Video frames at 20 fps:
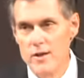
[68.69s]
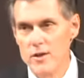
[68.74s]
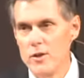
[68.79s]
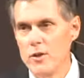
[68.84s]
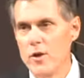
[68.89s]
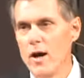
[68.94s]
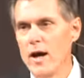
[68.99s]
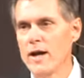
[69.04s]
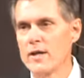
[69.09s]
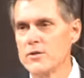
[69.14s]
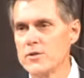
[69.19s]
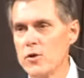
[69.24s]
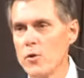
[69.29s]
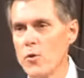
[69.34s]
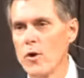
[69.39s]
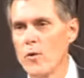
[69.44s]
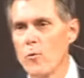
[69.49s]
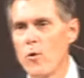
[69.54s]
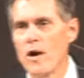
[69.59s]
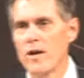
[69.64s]
You know, I
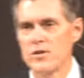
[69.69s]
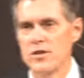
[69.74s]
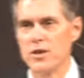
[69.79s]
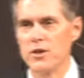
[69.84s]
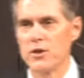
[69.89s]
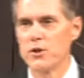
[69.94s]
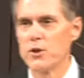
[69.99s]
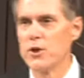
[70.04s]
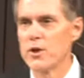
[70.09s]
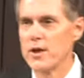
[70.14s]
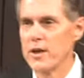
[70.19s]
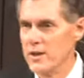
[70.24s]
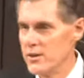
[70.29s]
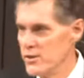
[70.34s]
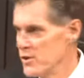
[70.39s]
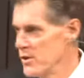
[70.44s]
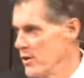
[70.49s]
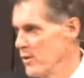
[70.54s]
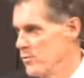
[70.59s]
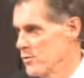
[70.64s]
enjoy watching cooking
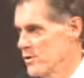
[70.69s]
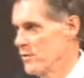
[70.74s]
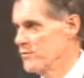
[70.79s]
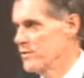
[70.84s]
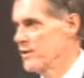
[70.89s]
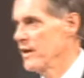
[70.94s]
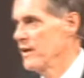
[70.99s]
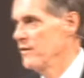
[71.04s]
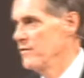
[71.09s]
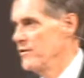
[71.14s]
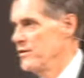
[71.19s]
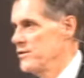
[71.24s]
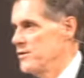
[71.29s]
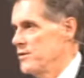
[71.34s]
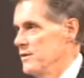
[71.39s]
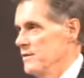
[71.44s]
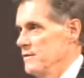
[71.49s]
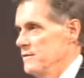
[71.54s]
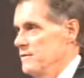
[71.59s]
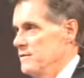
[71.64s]
shows on television.